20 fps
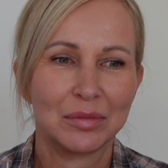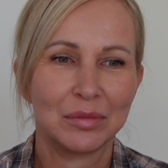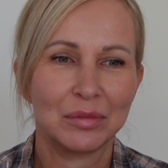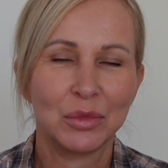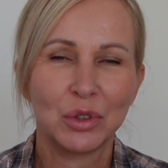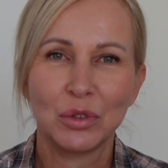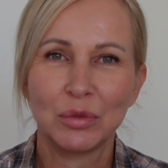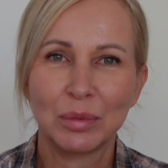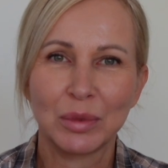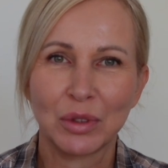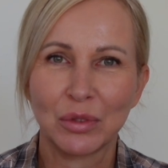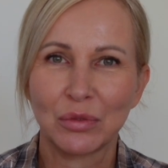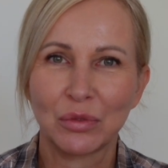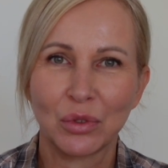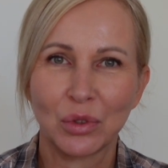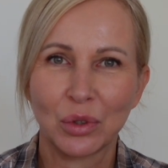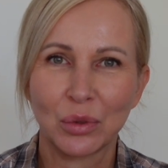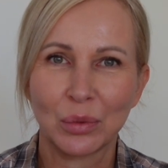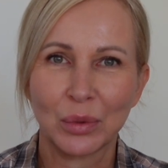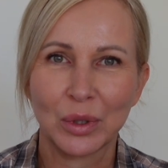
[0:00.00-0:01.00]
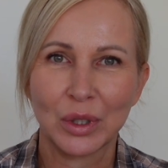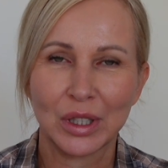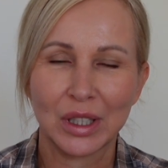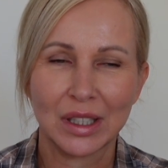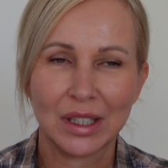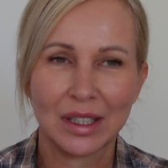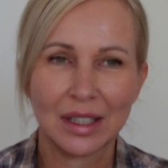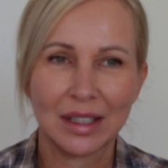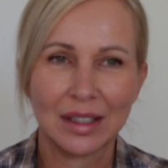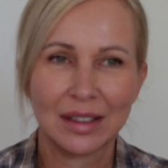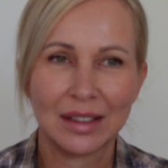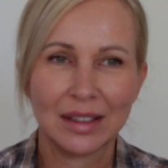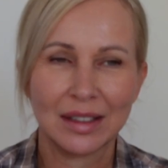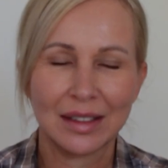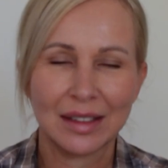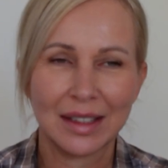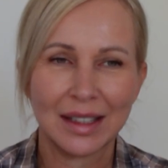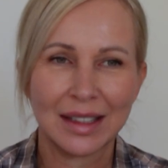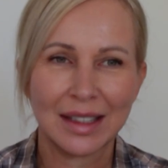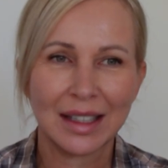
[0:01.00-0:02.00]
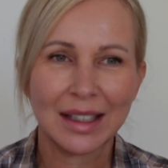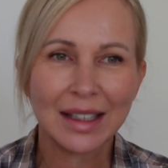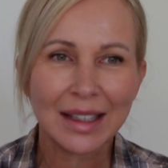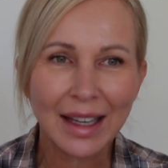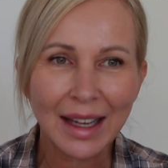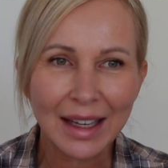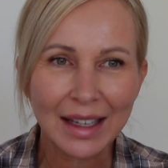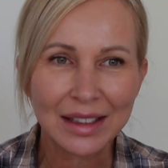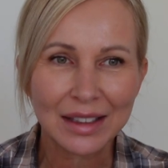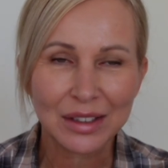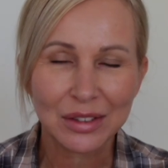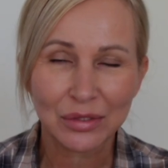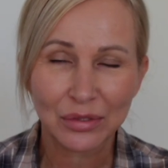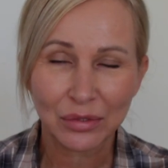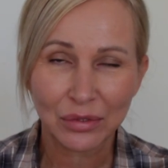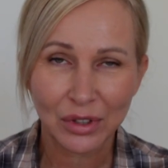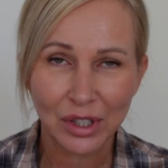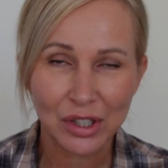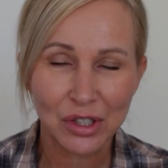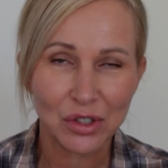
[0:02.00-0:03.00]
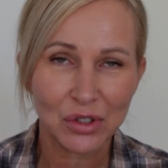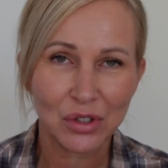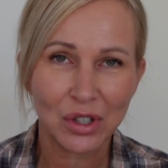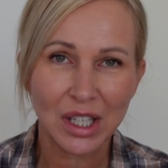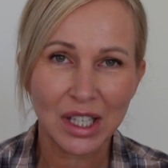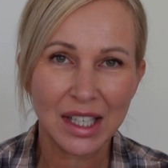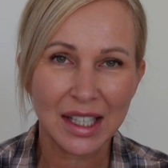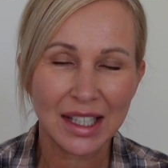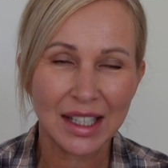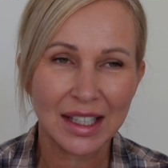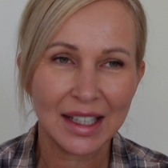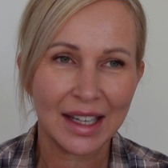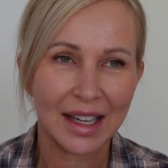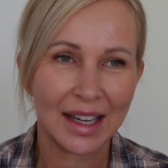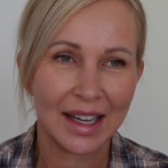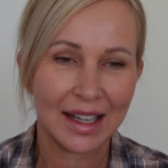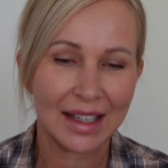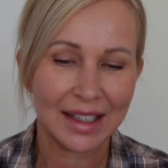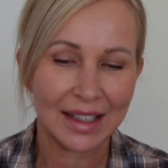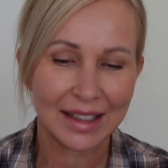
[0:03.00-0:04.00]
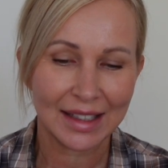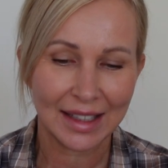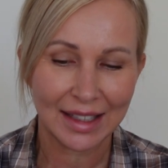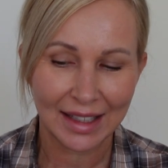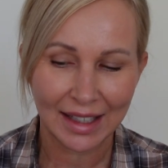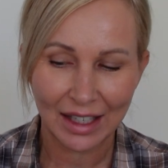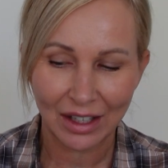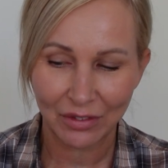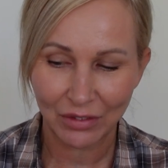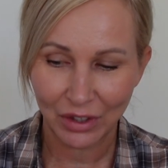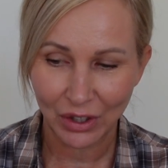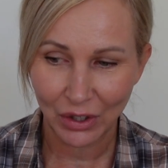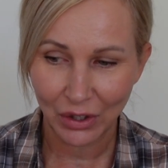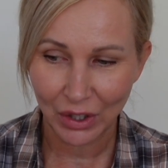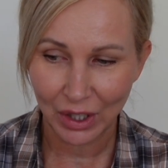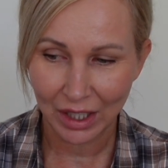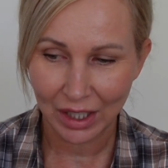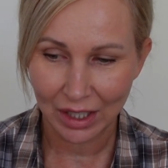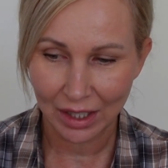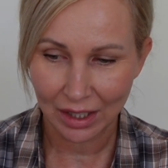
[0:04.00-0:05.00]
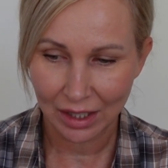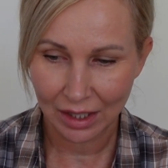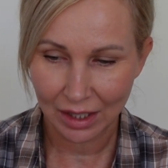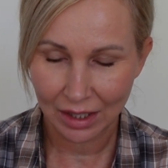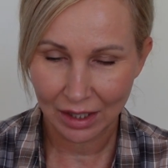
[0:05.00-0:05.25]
movement forward in it, and it can get frustrating and it can get very